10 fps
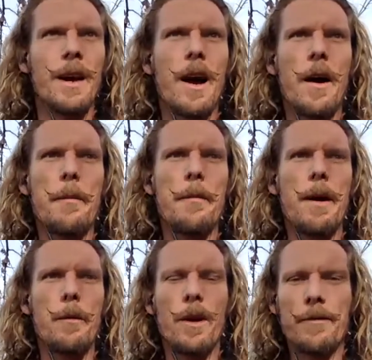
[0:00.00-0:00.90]

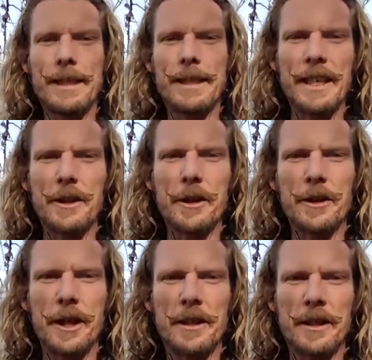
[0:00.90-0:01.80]
one of my teachers,
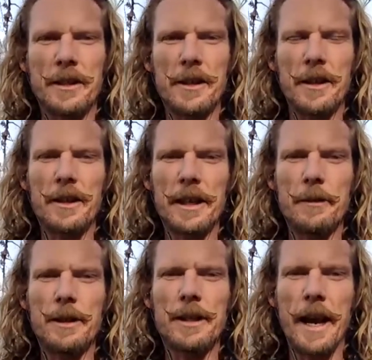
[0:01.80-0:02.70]
Justin Sterling,
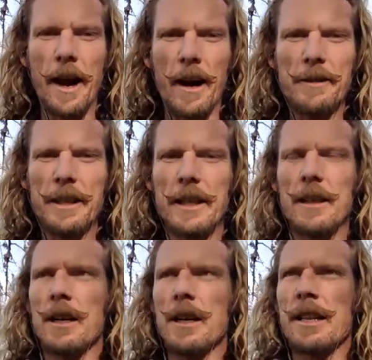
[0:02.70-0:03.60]
would say often
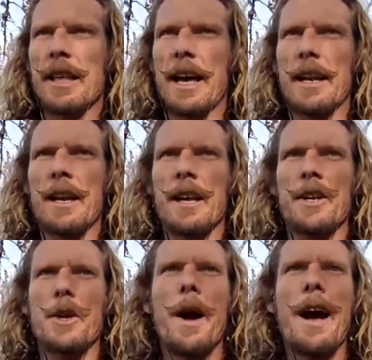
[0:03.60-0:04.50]
that
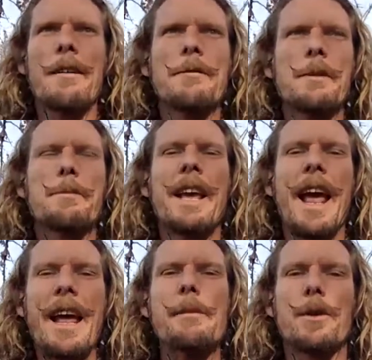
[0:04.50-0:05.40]
you have to be
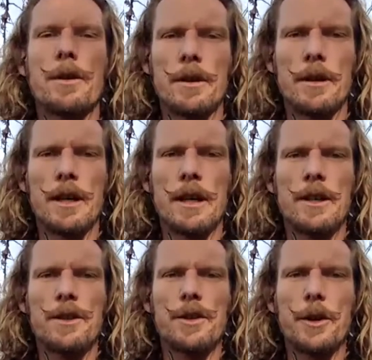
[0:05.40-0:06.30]
able
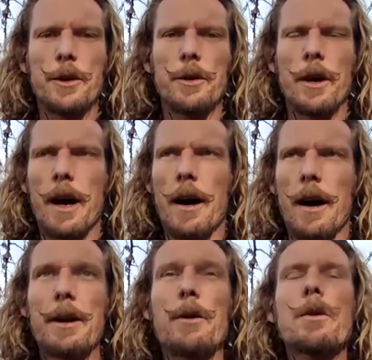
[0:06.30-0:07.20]
to,
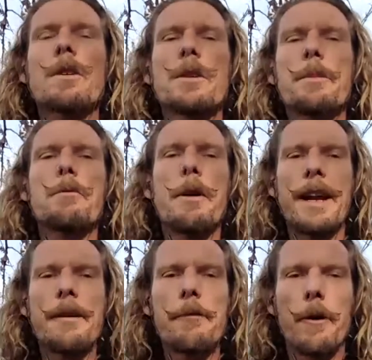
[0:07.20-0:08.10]
in order to be
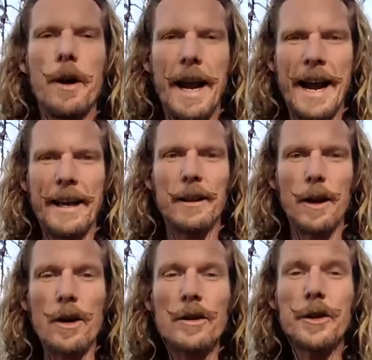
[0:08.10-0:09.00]
ready for a
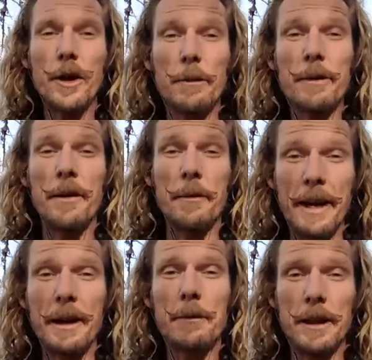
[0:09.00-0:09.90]
long-term
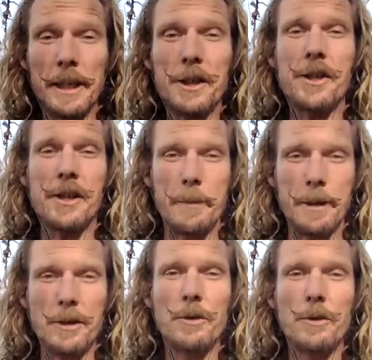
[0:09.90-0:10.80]
committed relationship,
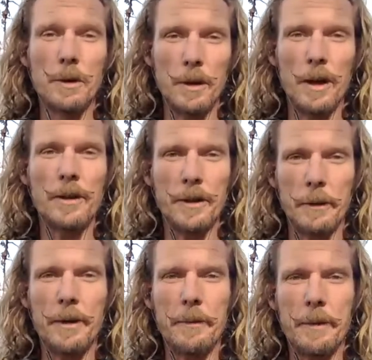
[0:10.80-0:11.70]
a true
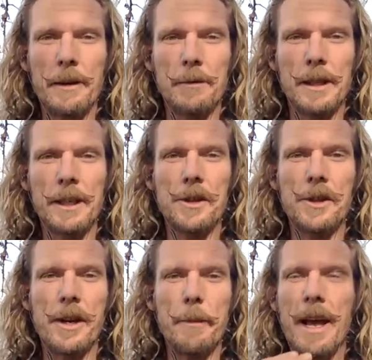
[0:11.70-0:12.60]
long-term committed
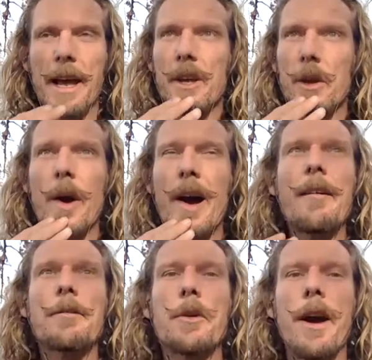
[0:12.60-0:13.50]
relationship, you
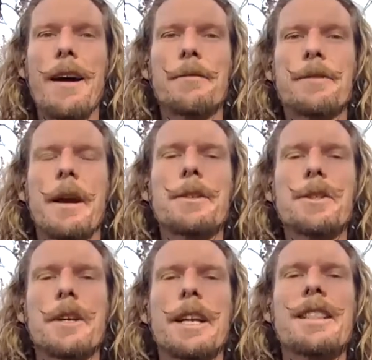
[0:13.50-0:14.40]
have to have
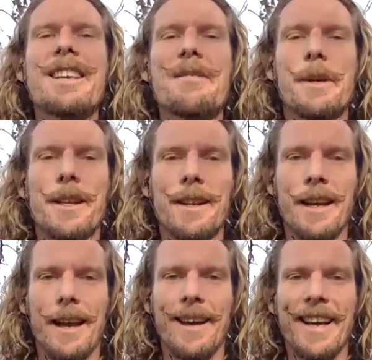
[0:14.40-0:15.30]
demonstrated the
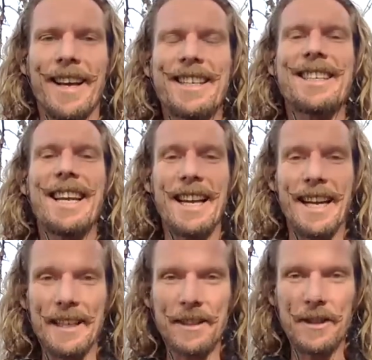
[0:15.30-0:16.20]
ability to get
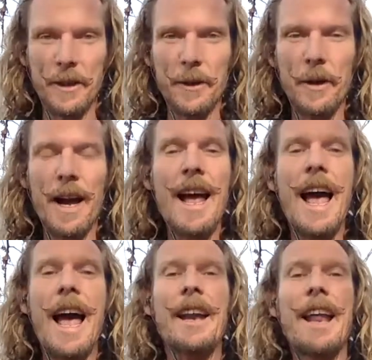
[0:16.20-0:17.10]
into
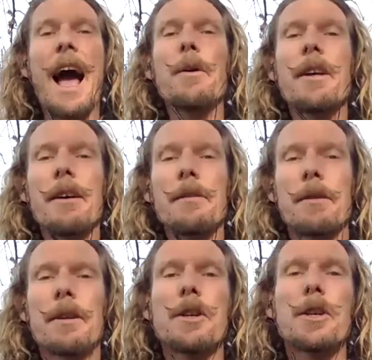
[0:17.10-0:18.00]
and out of
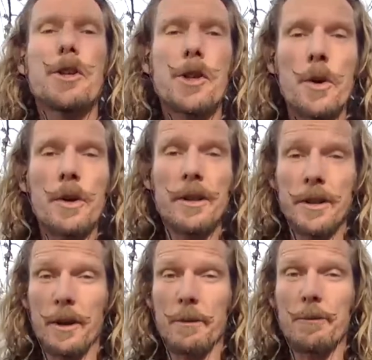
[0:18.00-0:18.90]

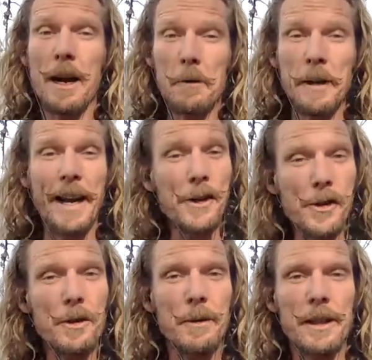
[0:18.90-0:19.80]
short-term
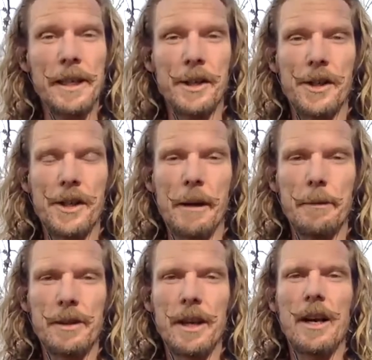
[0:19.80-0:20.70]
recreational
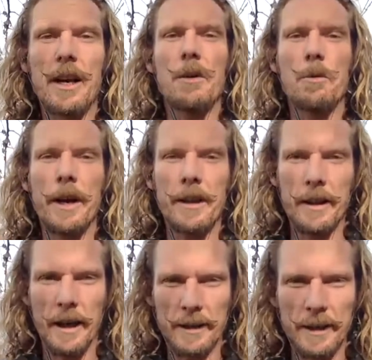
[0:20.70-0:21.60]
relationships with
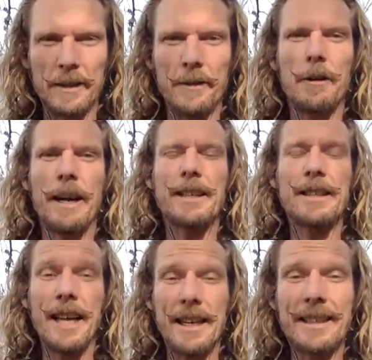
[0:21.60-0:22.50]
a sense of
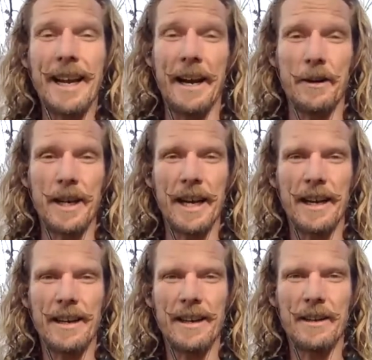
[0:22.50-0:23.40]
grace and integrity,
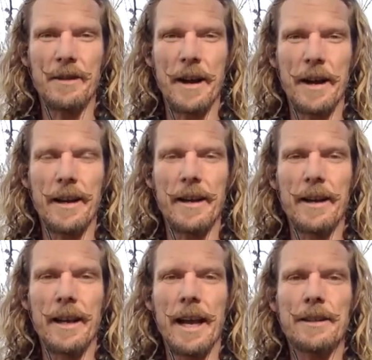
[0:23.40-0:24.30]
right?
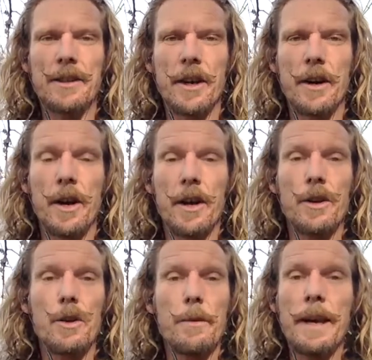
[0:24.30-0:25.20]
And so
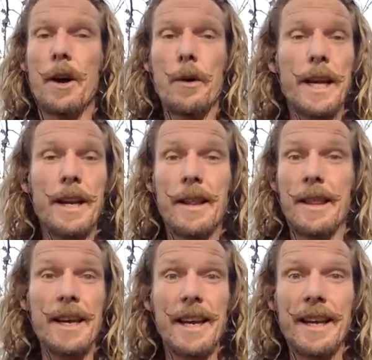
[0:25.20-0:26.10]
you may go in
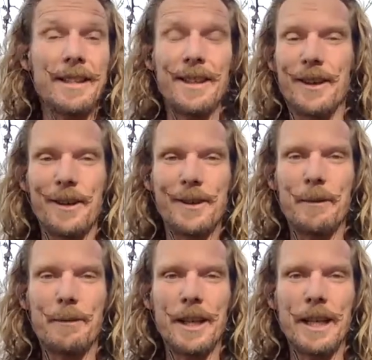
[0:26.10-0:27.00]
thinking it's a
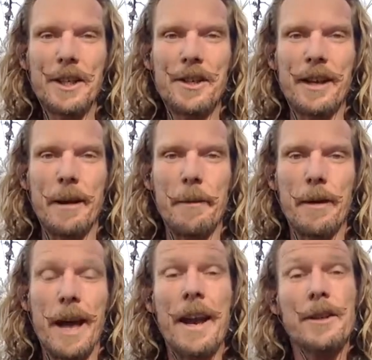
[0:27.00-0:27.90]
long-term relationship,
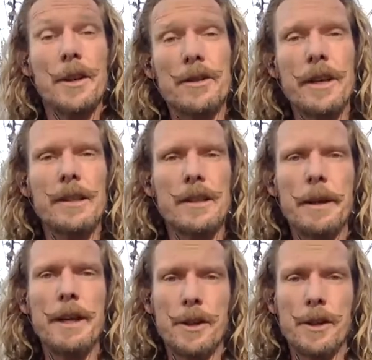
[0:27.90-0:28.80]
and it turns out to
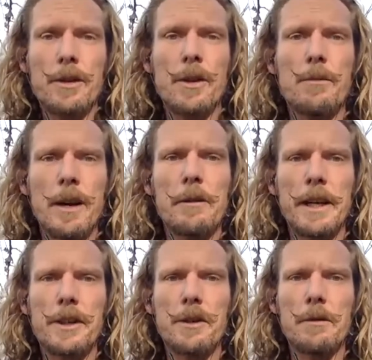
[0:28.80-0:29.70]
be a short-term
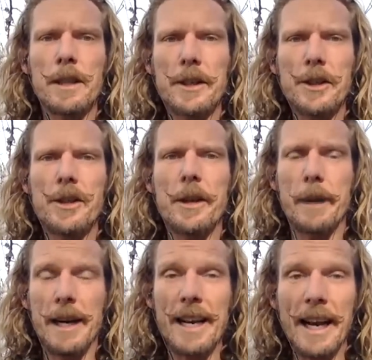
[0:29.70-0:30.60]
recreational relationship,
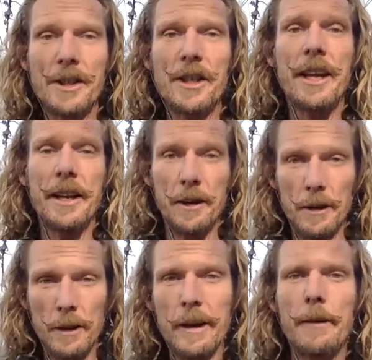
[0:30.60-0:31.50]
a connection that you're
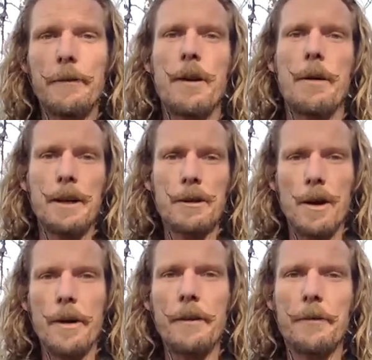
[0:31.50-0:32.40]
learning from and
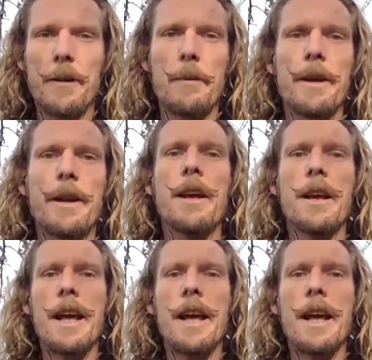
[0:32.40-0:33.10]
growing from and